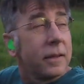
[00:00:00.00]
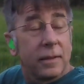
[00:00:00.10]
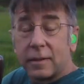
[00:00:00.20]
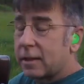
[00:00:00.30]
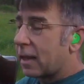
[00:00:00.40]

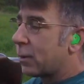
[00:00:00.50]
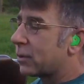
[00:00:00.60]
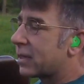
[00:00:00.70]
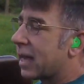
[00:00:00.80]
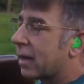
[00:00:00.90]
Cloud's
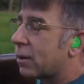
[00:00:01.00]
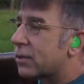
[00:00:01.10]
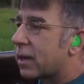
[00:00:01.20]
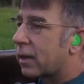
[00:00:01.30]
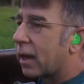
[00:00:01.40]
taking our
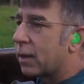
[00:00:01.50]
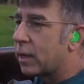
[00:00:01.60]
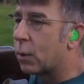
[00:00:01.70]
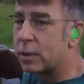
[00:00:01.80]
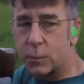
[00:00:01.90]
sunlight.
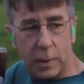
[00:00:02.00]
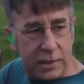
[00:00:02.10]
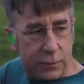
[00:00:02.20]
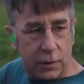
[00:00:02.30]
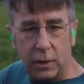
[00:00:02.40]
You know, we
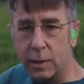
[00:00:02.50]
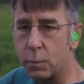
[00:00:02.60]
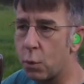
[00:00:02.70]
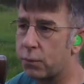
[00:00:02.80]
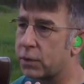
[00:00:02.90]
specifically
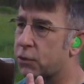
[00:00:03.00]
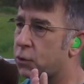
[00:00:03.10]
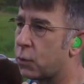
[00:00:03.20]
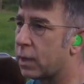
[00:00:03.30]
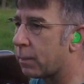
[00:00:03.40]
moved the
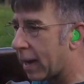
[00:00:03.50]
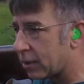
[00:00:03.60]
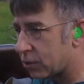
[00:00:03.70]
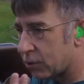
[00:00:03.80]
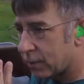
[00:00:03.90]
shooting
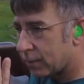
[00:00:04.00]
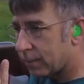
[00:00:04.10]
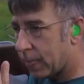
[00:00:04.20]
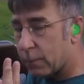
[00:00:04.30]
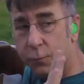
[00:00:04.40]
bench
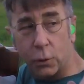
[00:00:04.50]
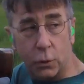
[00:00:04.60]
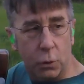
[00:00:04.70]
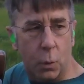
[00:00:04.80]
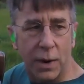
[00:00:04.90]

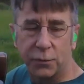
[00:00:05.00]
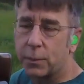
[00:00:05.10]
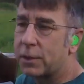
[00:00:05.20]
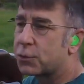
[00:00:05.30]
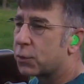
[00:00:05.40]
further away from
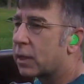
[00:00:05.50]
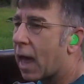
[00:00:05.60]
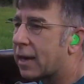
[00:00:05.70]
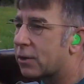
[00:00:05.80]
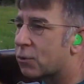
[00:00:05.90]
the tree
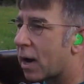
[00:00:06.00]
line to try to